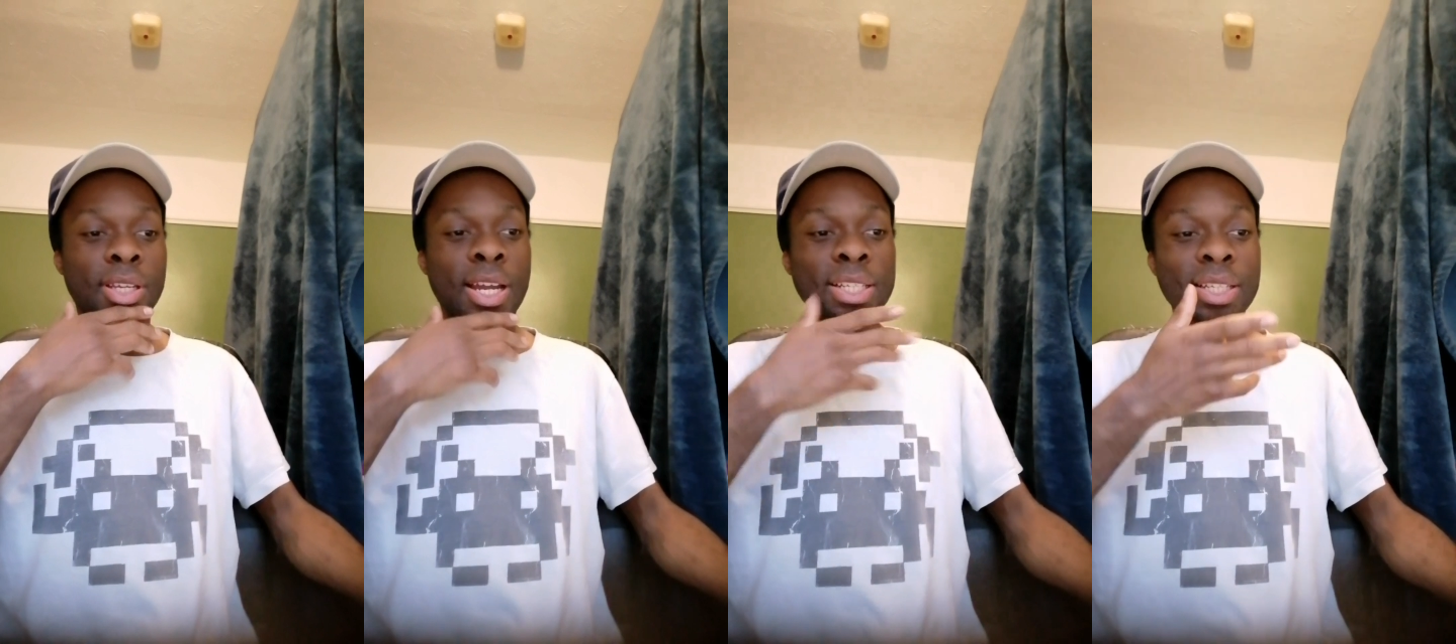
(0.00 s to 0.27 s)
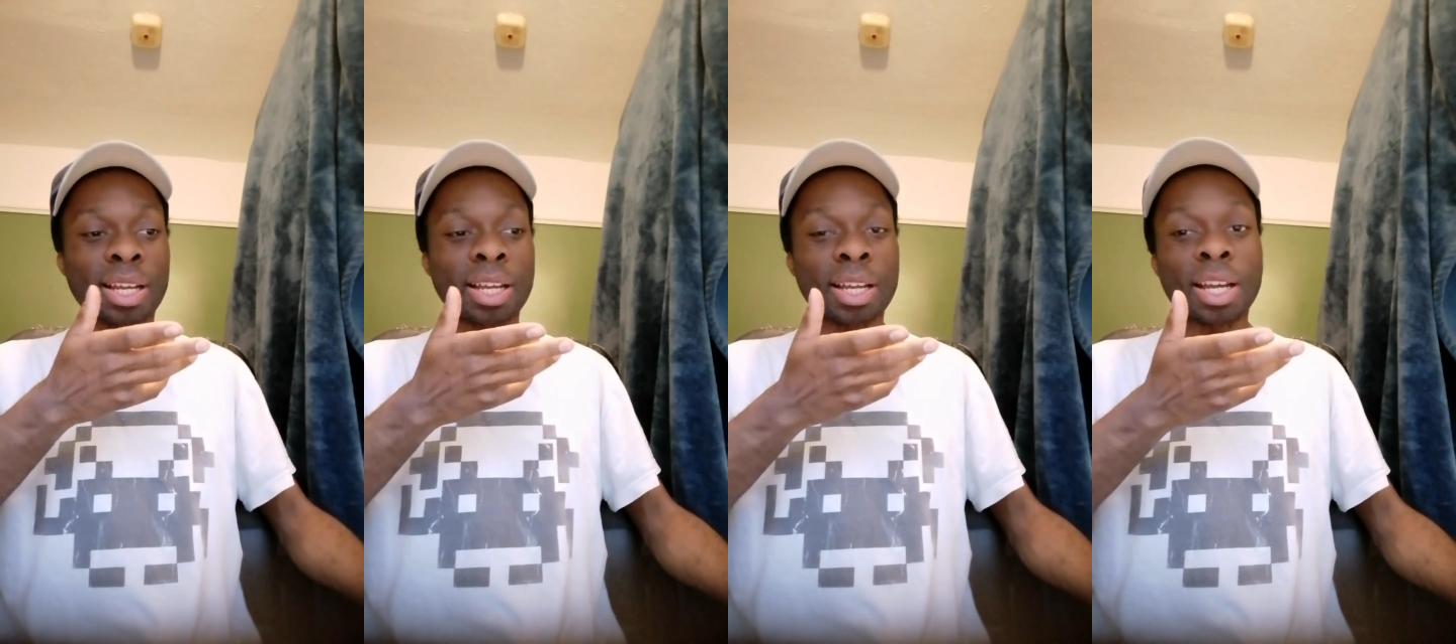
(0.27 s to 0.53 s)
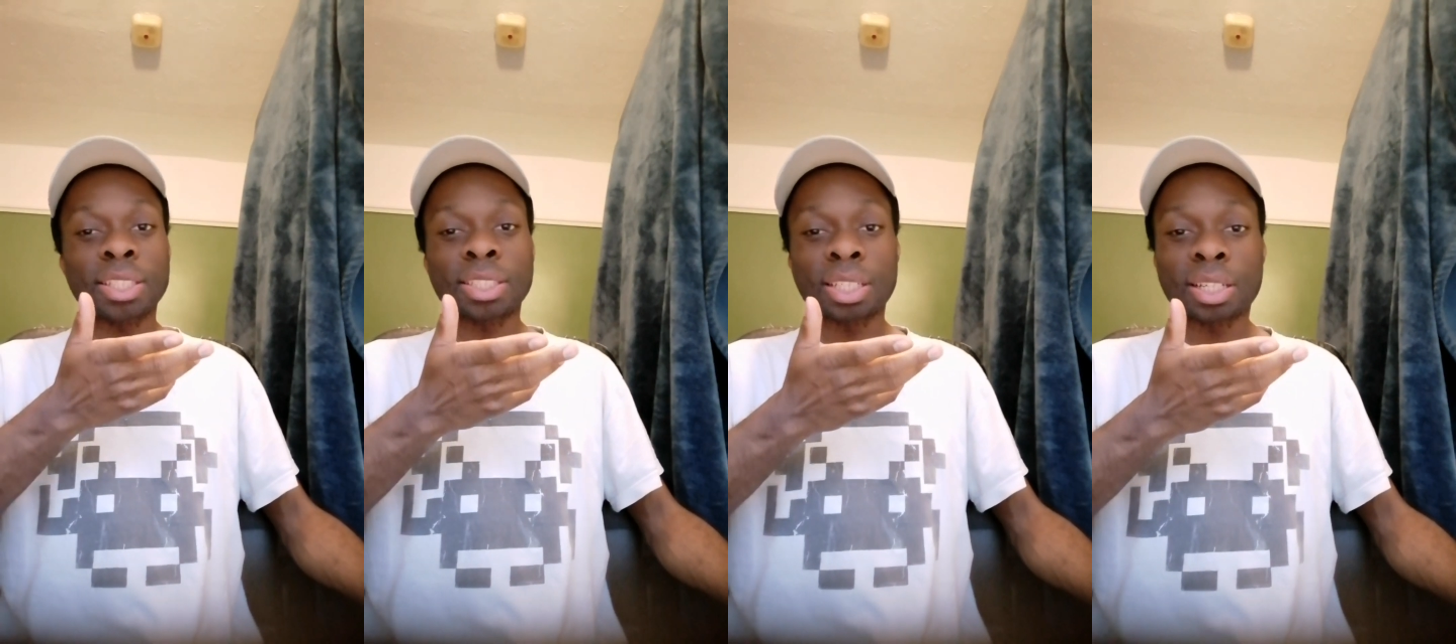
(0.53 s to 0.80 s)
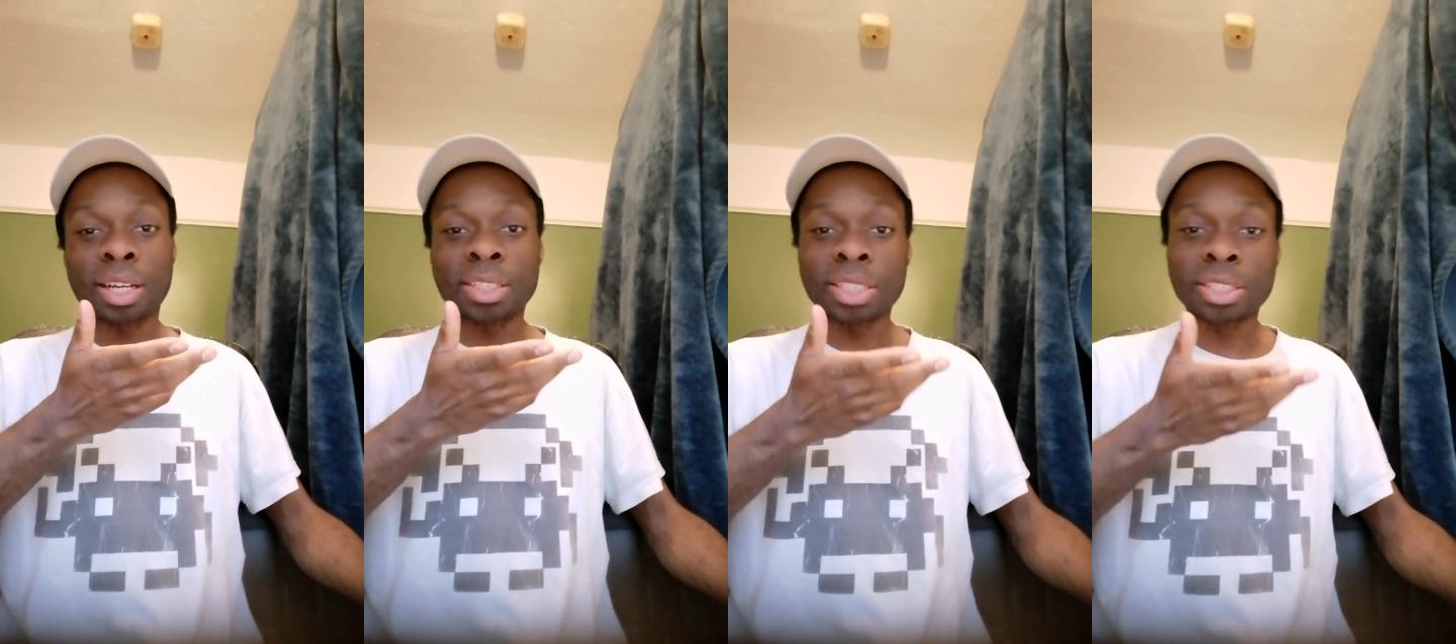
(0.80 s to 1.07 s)
as
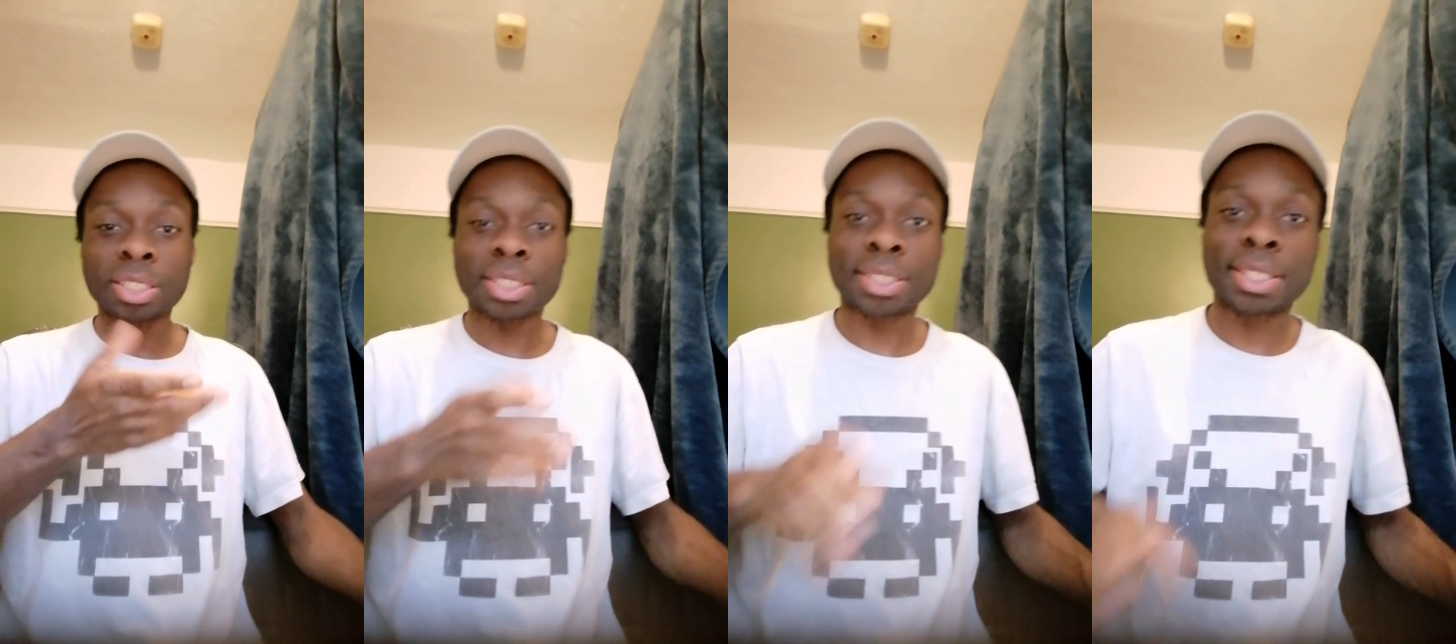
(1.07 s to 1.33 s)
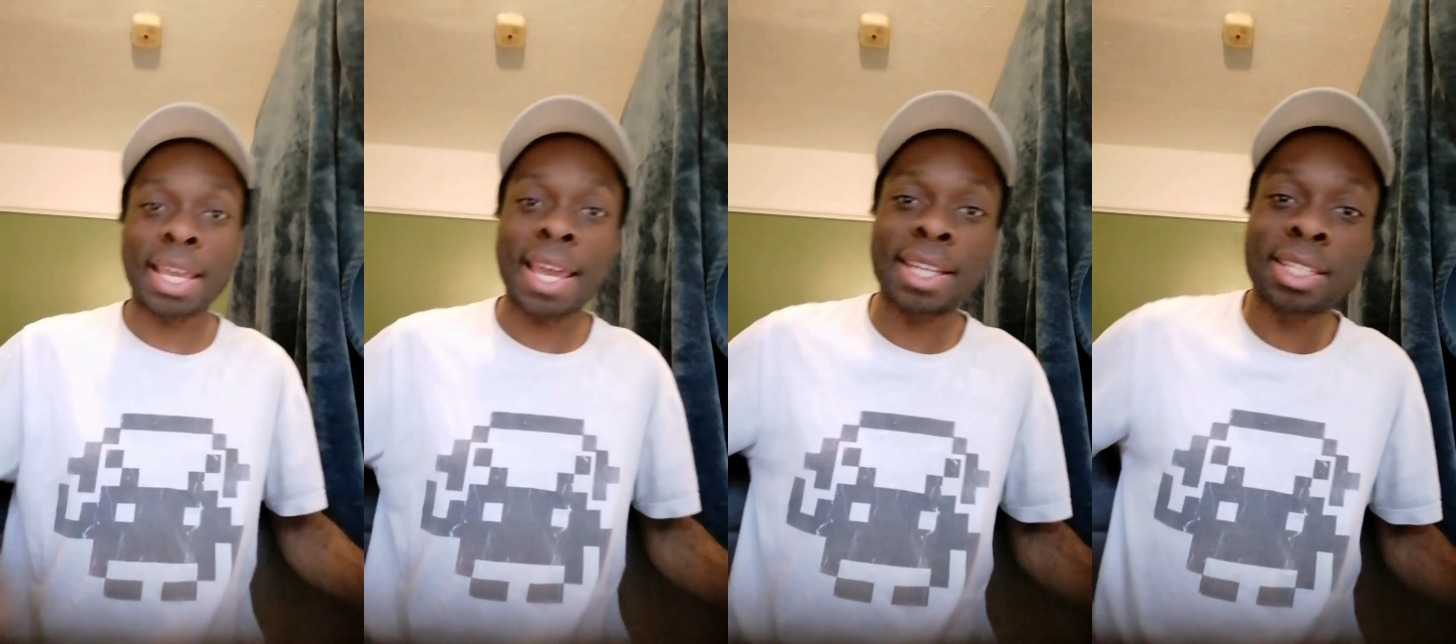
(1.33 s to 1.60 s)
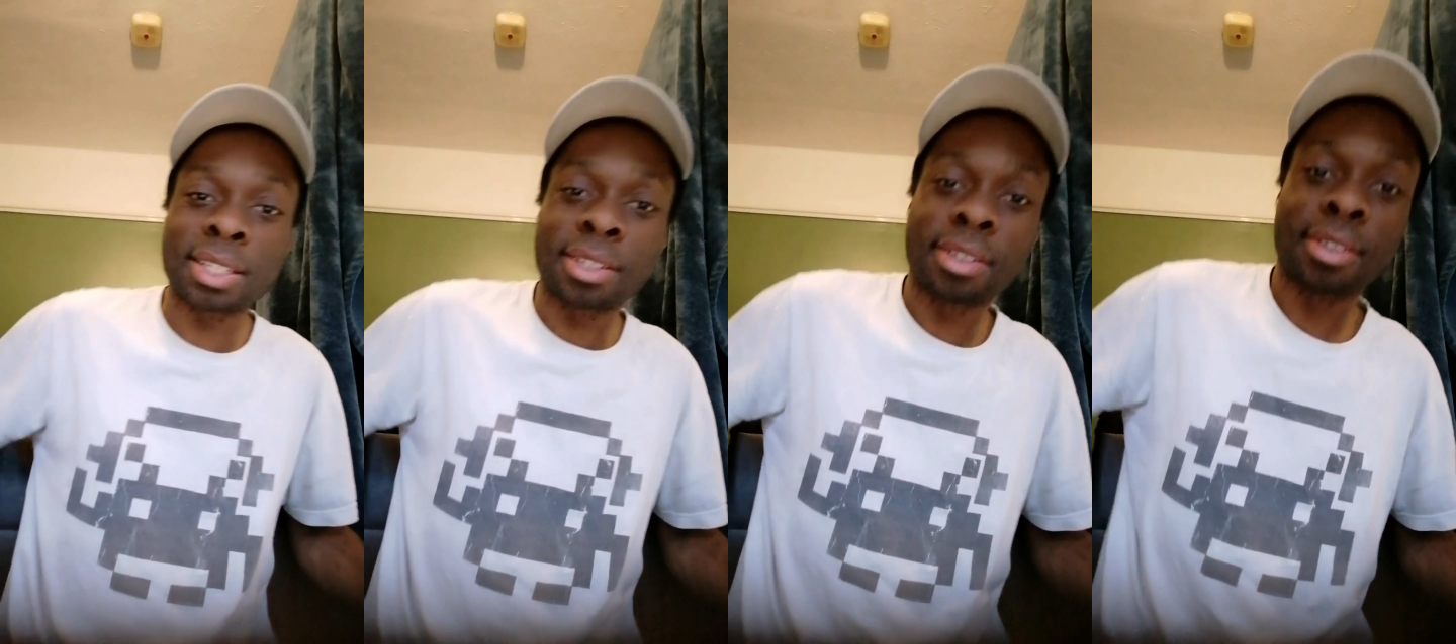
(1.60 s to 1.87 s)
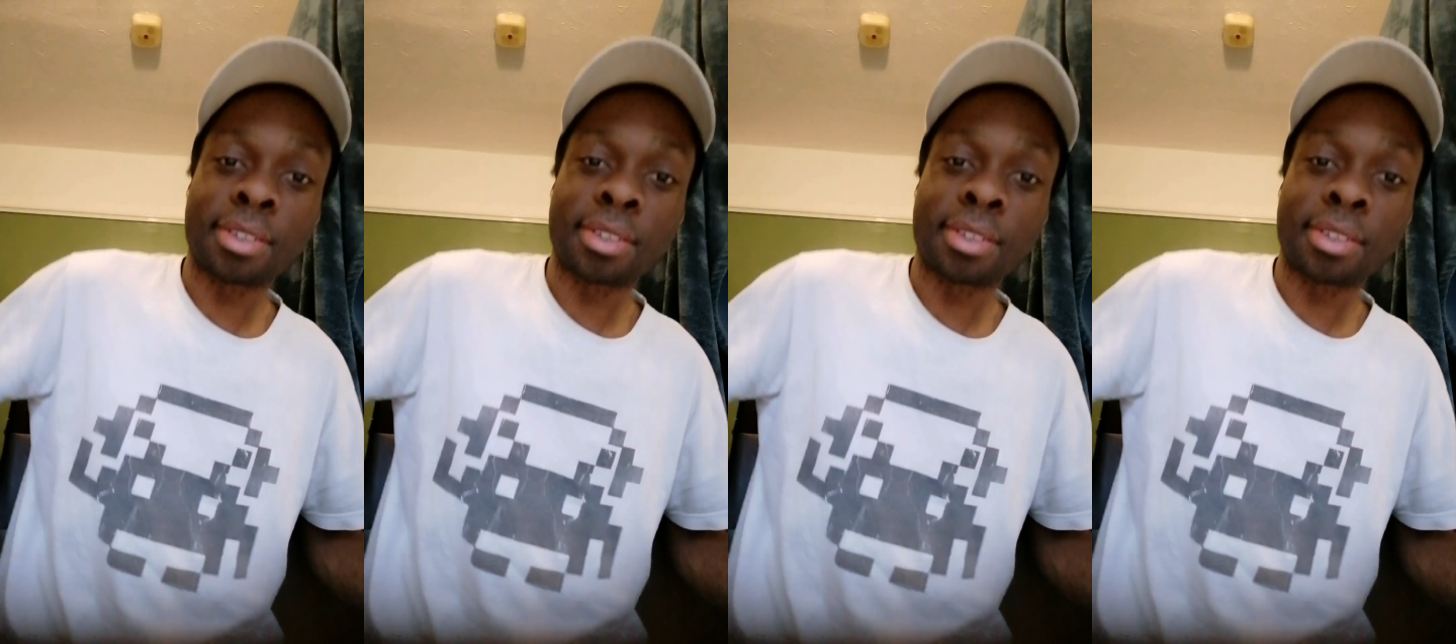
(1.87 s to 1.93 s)
I just said